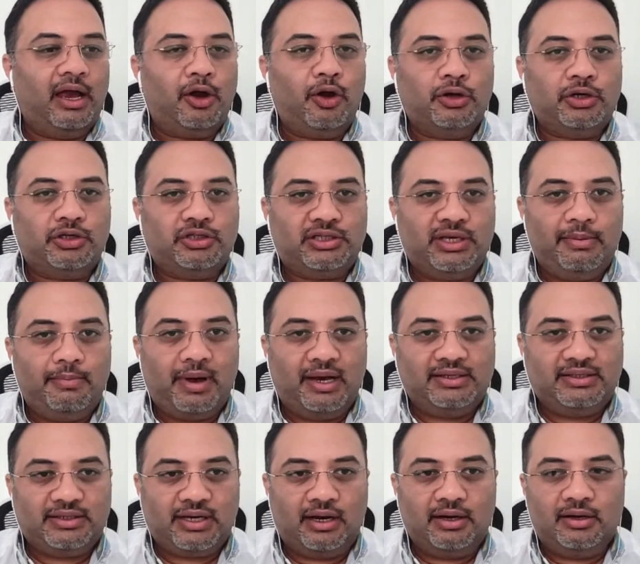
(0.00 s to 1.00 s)
got to see my
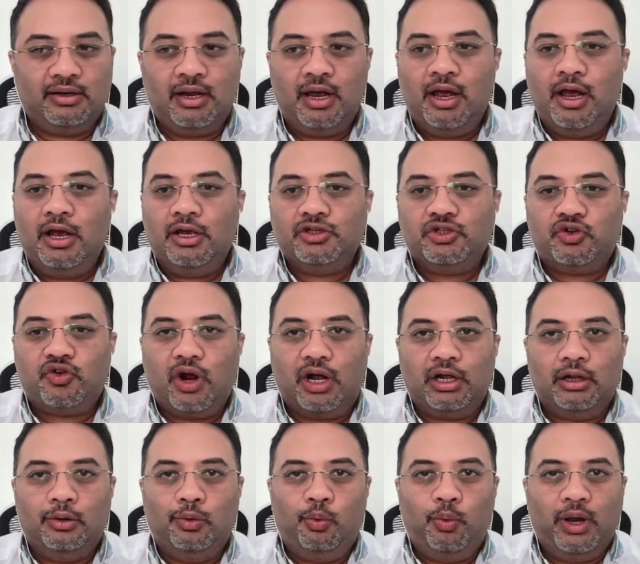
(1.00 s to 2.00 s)
son
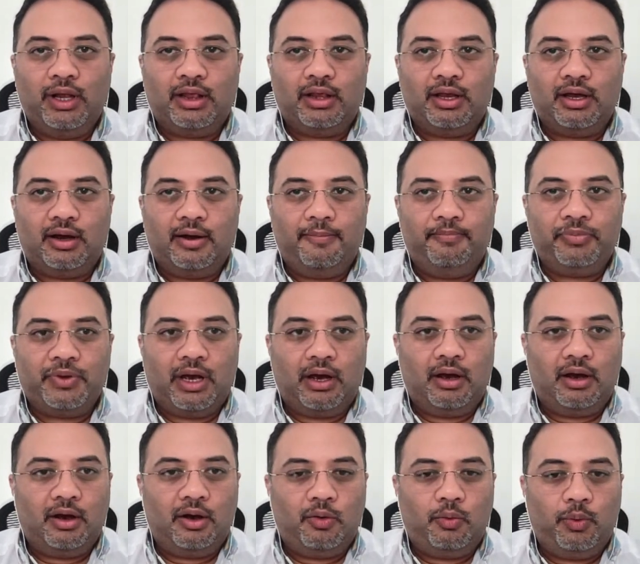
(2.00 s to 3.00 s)
struggle with um,
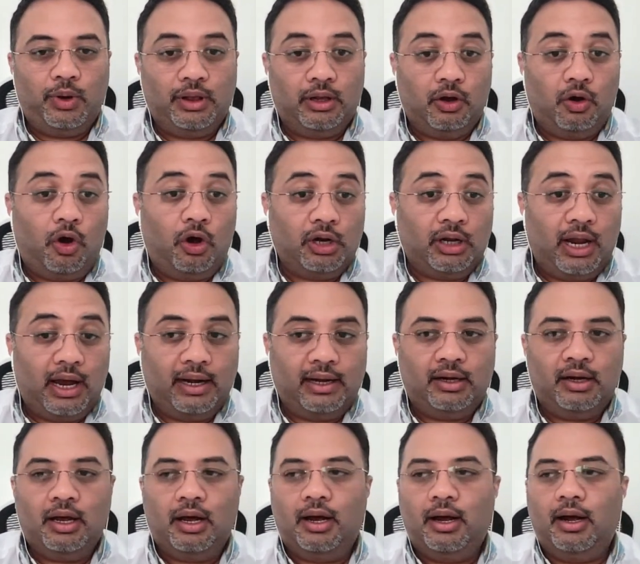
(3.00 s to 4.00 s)
uh, with online,
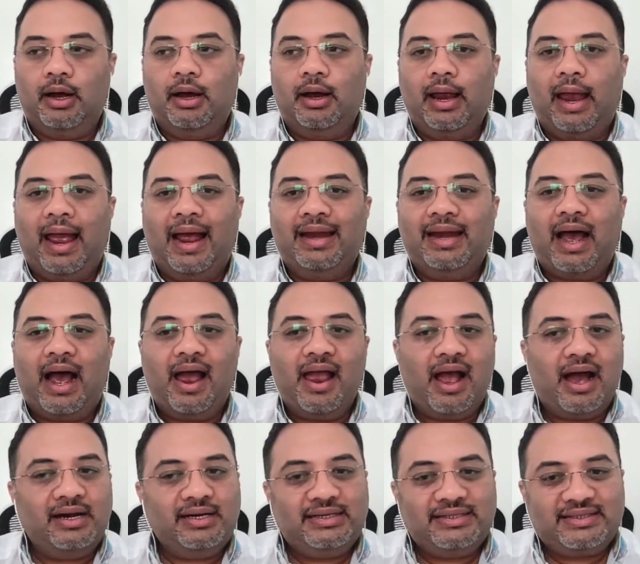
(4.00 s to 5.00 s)
uh, and I
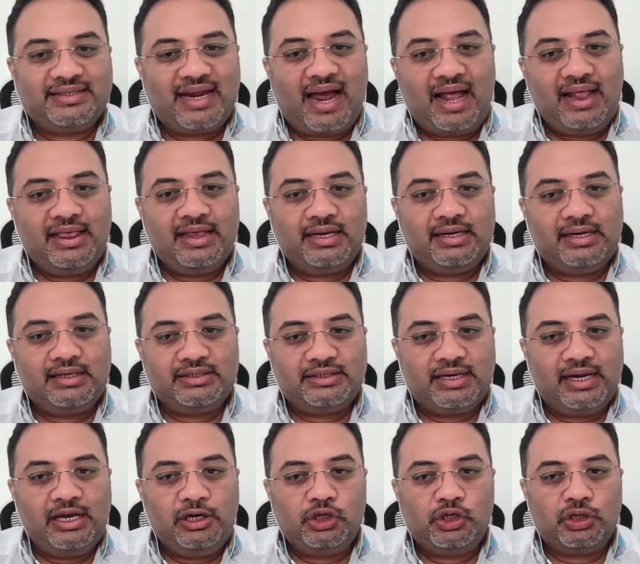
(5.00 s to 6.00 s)
understand the
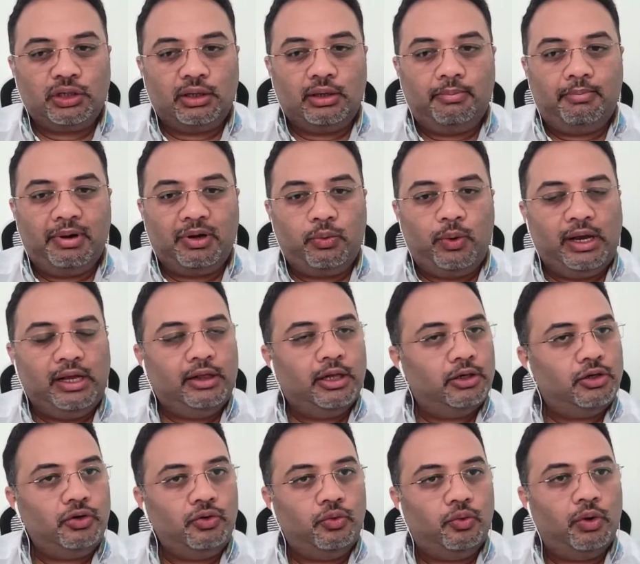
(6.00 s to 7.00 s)
distinction between the
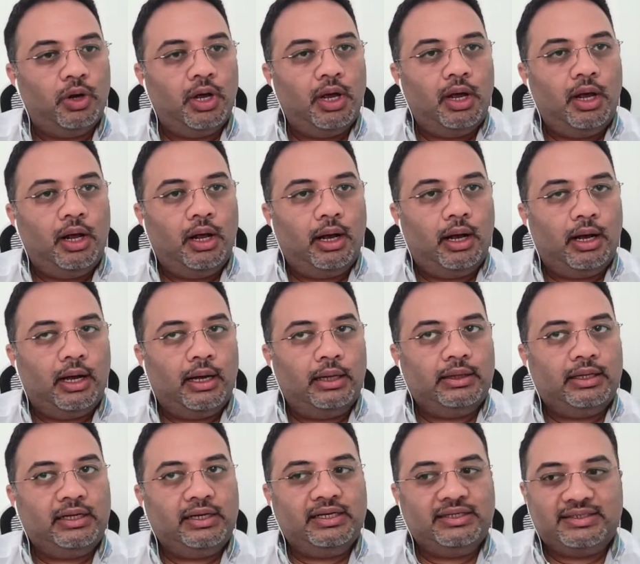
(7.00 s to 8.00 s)
two.
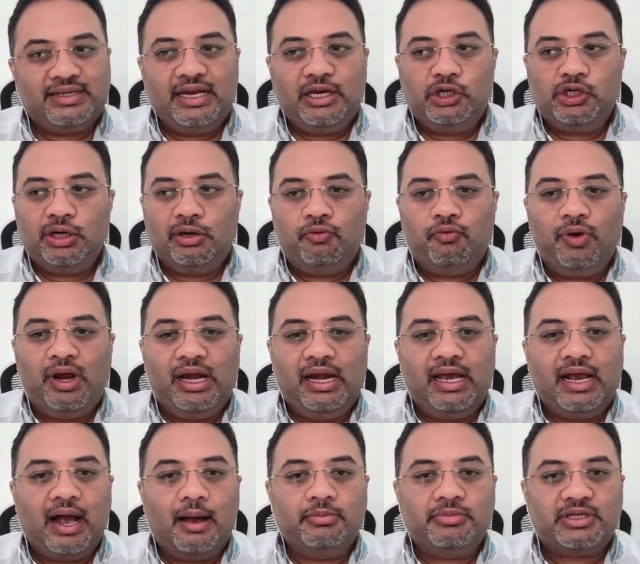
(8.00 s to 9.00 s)
the distinction really
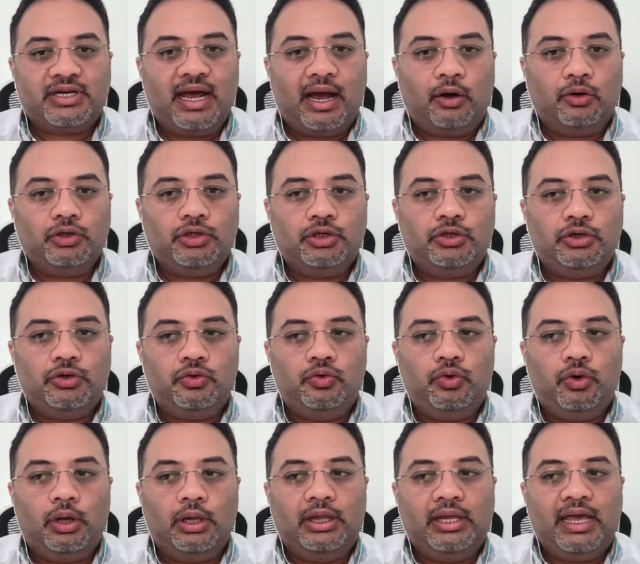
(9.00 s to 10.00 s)
comes down
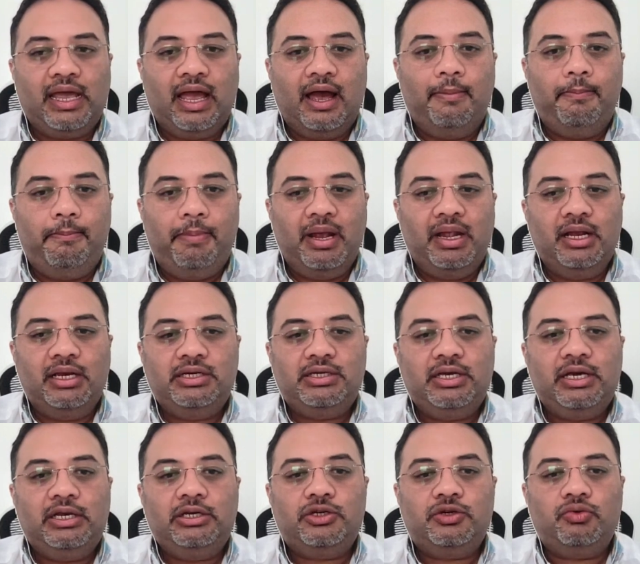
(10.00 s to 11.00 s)
to the
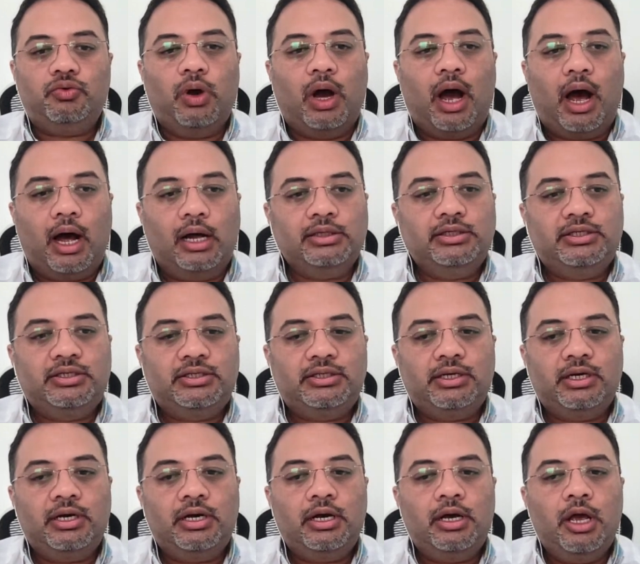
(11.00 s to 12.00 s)
ability to
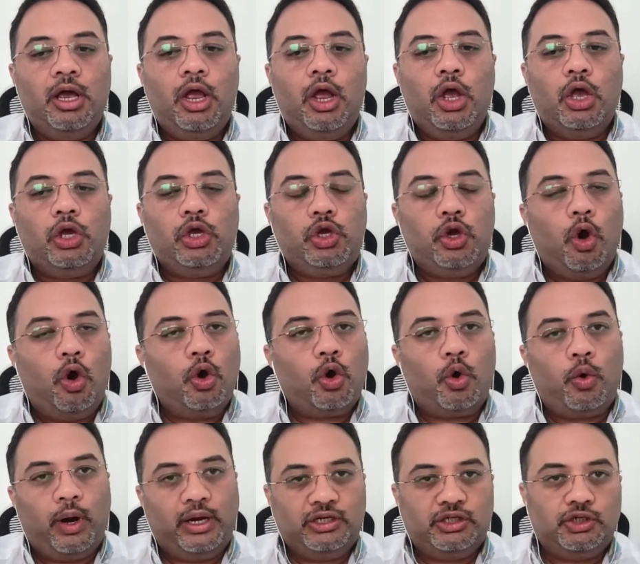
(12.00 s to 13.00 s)
answer your
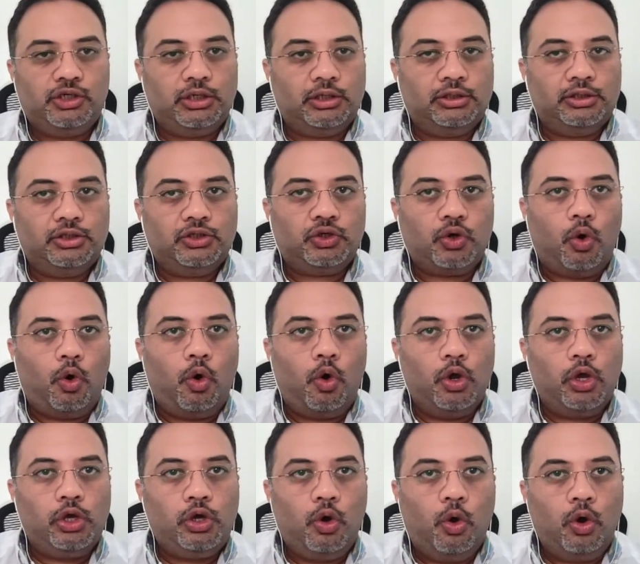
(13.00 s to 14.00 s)
questions or
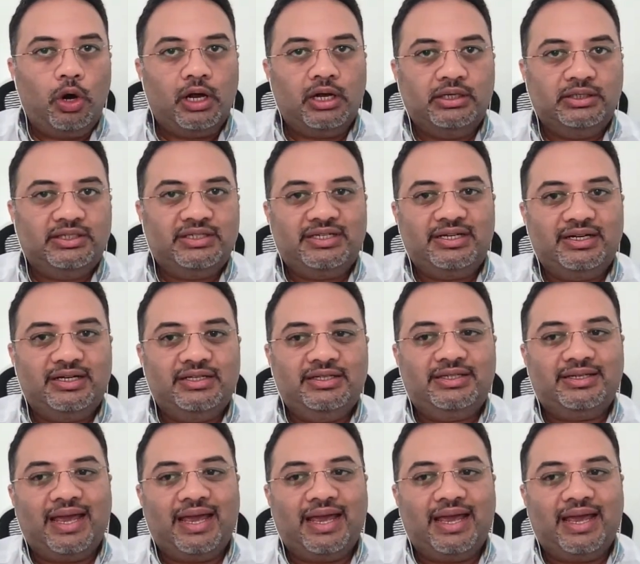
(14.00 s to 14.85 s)
your concerns